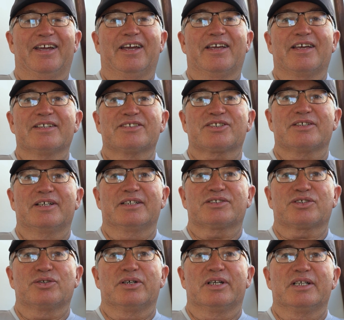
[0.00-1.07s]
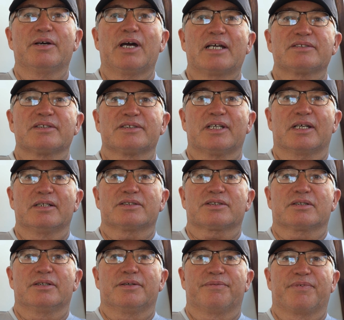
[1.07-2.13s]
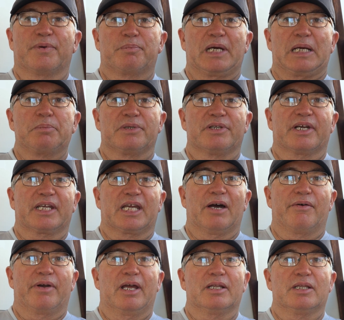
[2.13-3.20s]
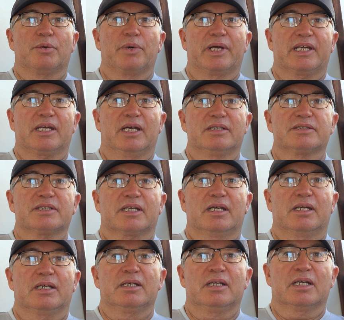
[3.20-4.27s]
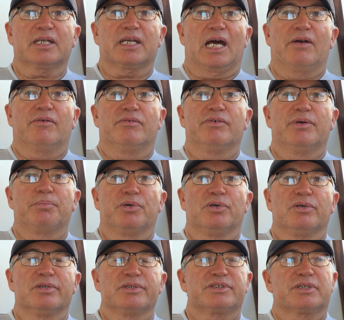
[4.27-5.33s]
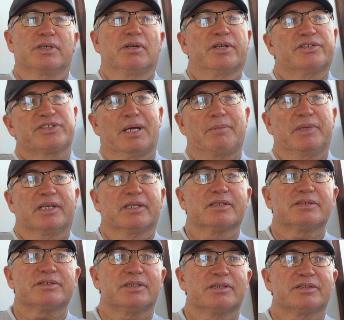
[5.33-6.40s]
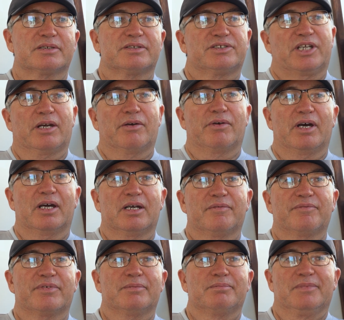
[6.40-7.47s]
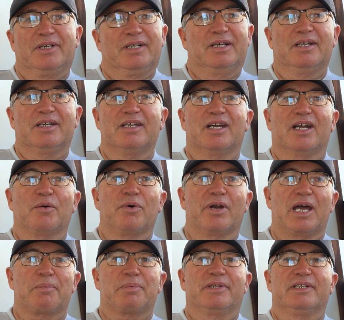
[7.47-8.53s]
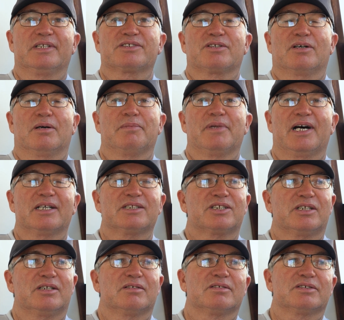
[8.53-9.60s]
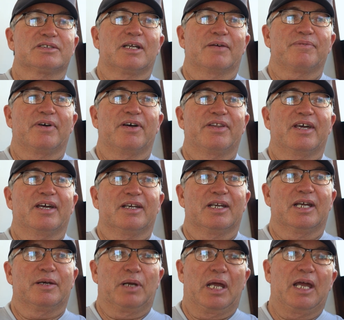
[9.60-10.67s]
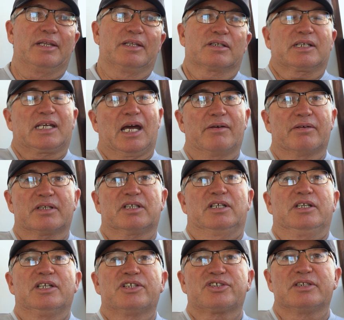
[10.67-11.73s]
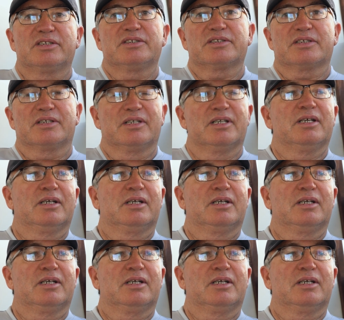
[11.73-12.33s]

Yeah, that's good. As I said, it's good for people that are going out in the weekend to get current reports and not something that's just generated from, what happened this time last year or stuff like that, and the current conditions and.